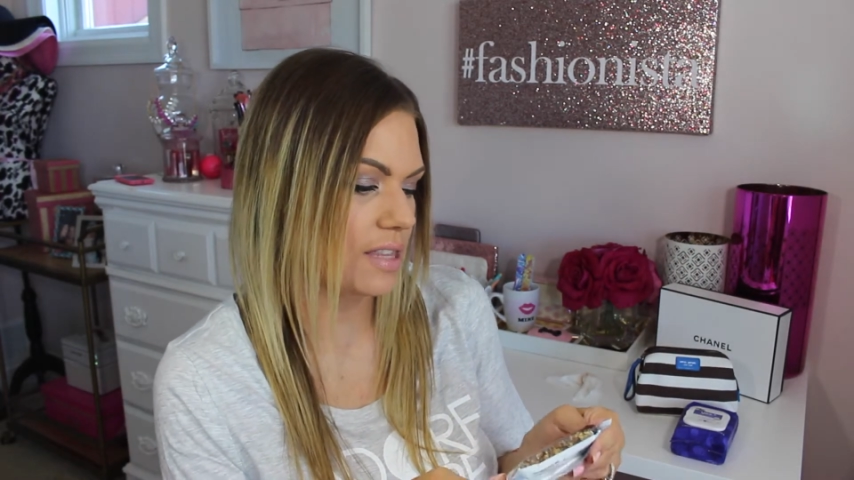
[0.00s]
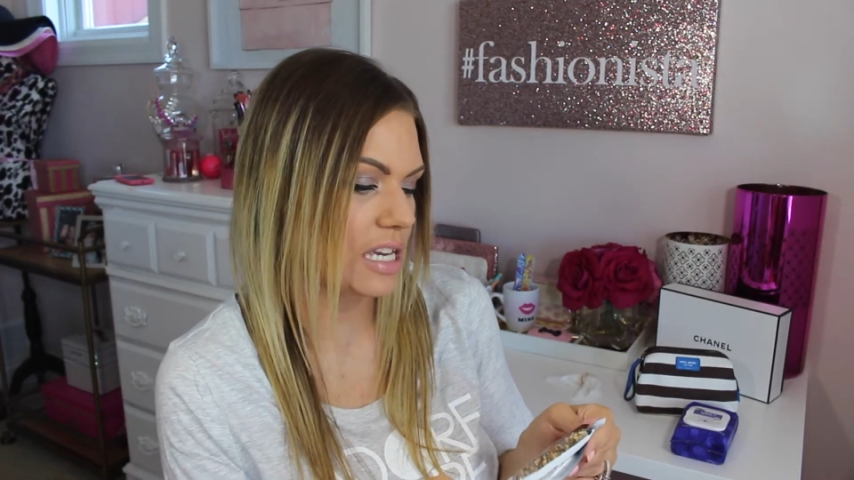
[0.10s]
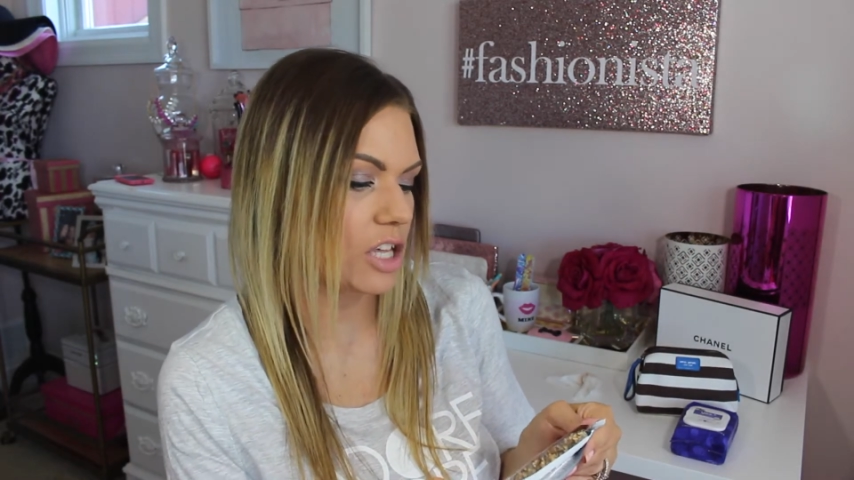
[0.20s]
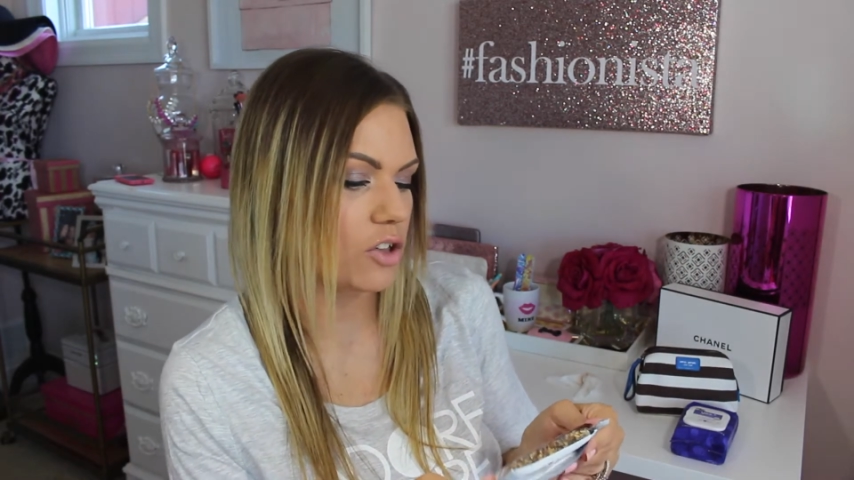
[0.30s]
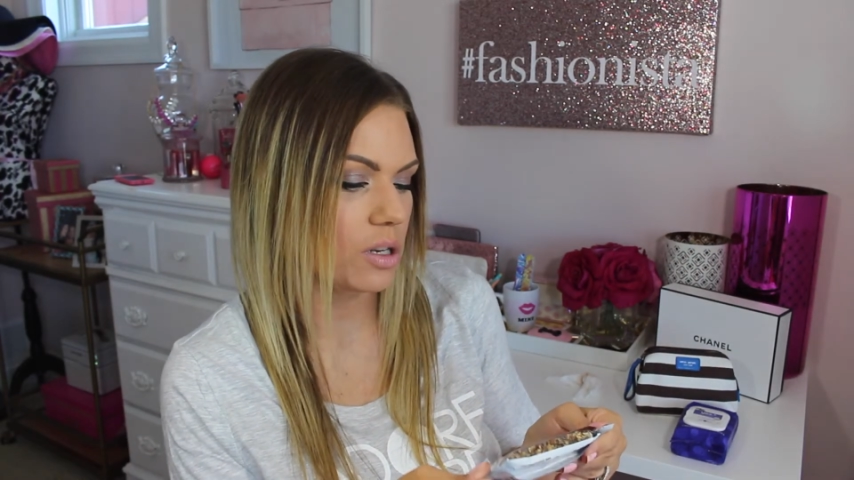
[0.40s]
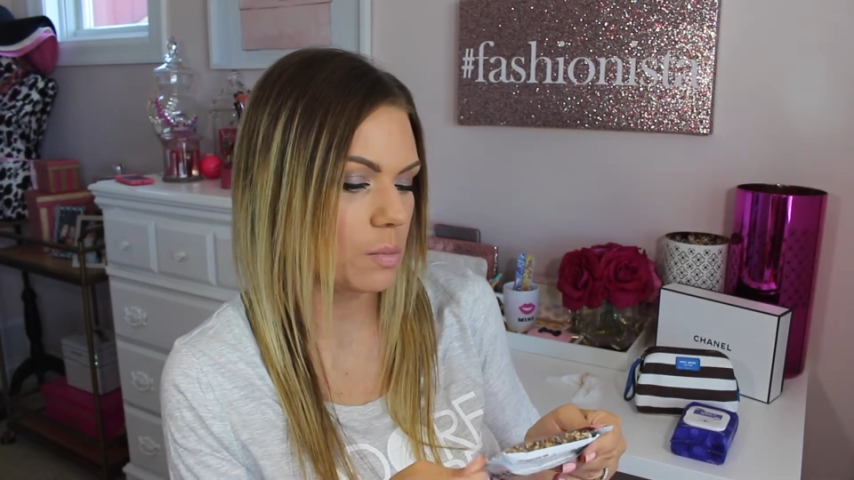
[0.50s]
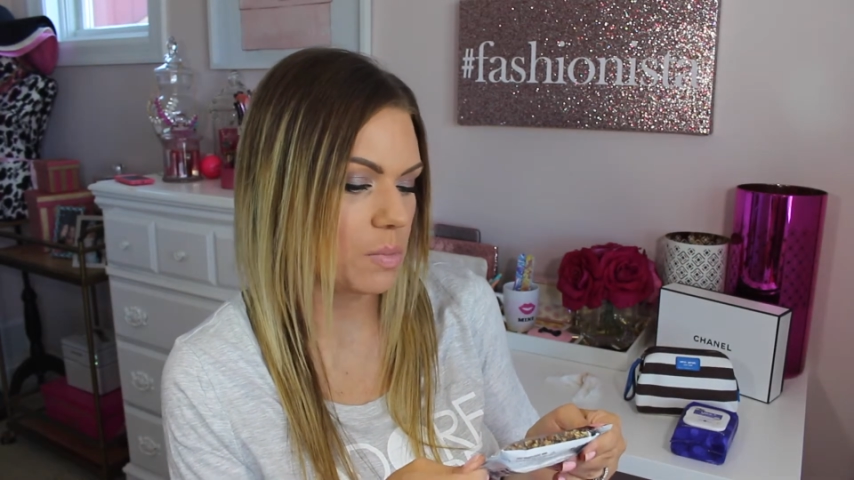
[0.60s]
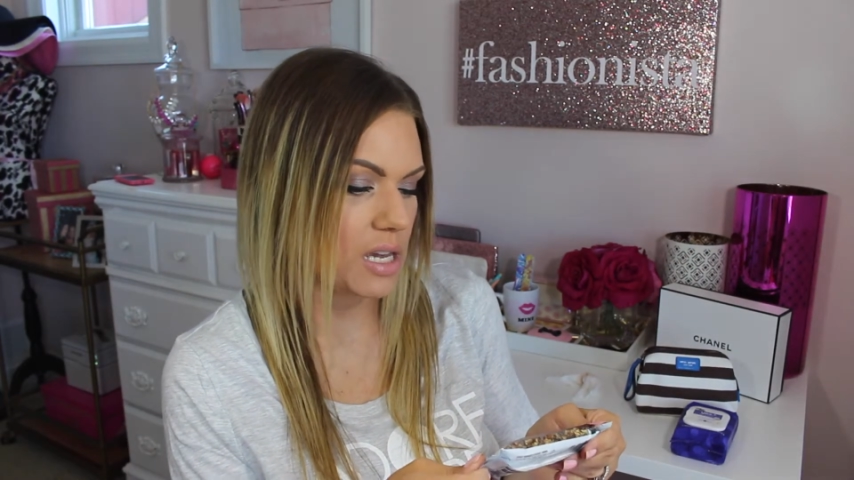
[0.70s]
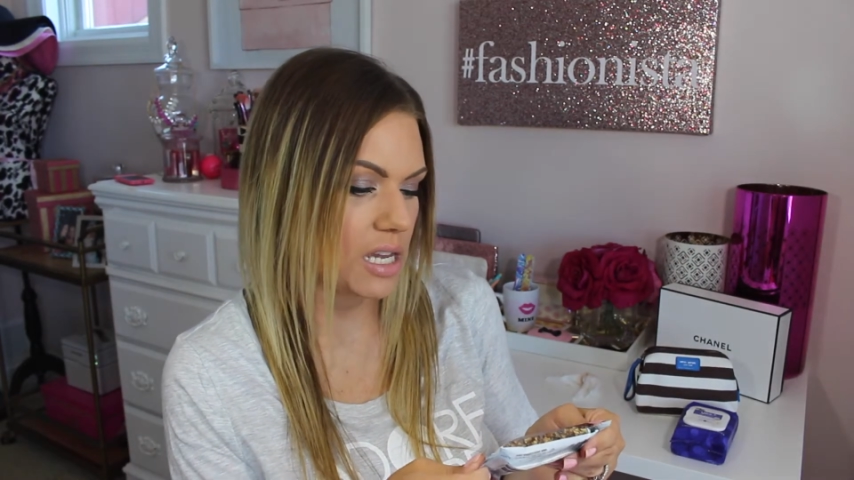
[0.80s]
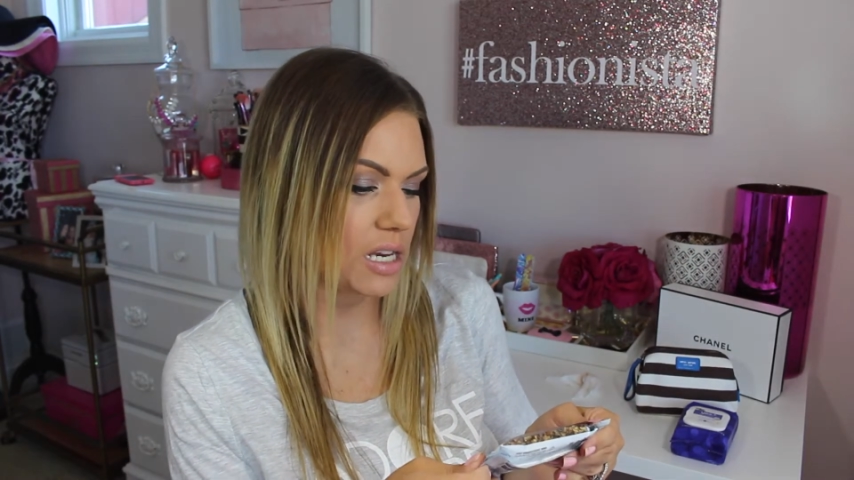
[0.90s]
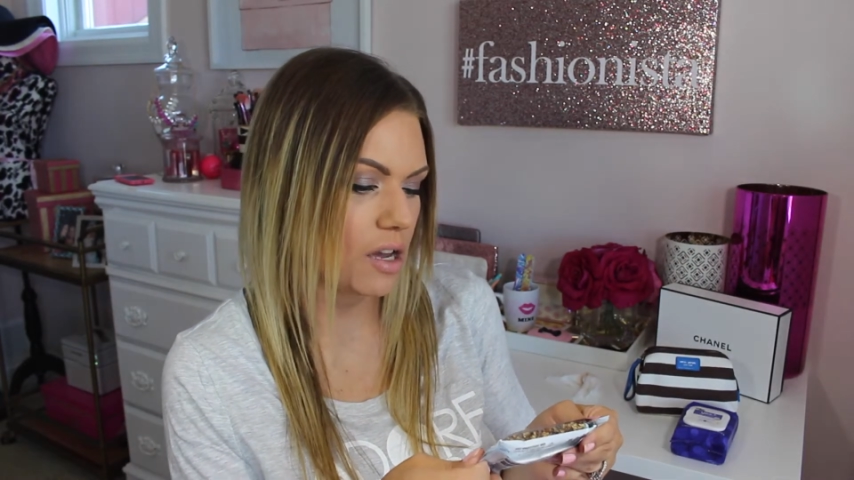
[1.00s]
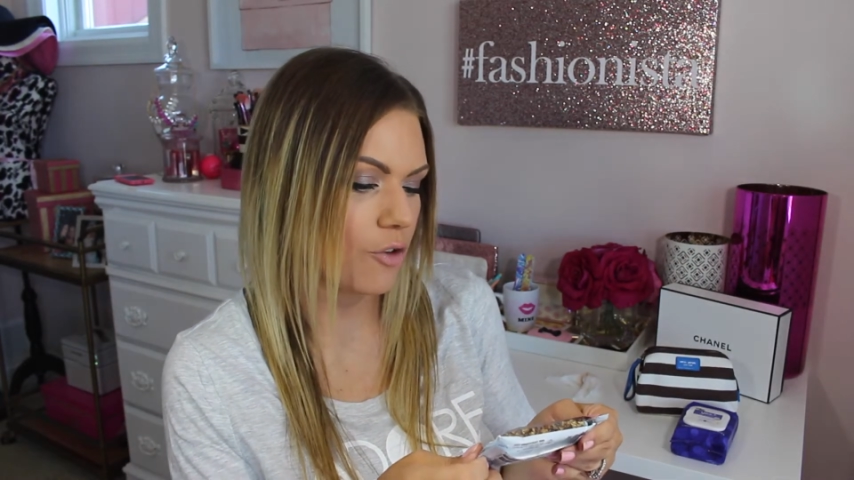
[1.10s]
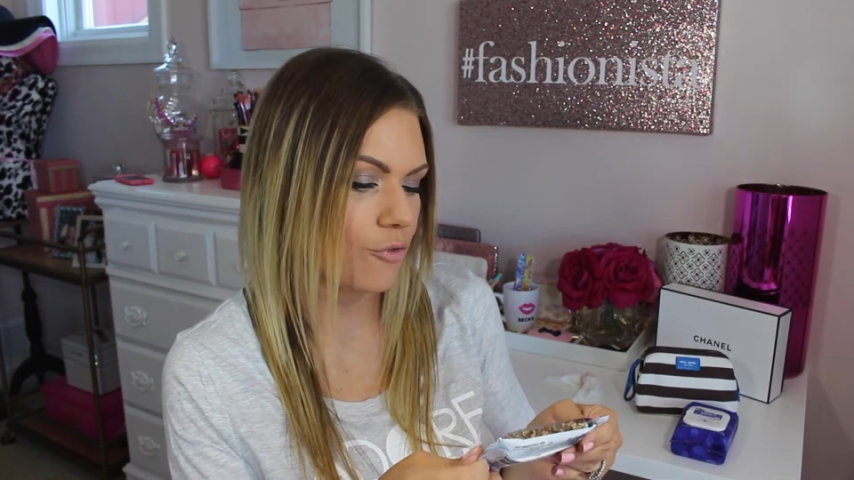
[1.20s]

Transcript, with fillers: the Good Bean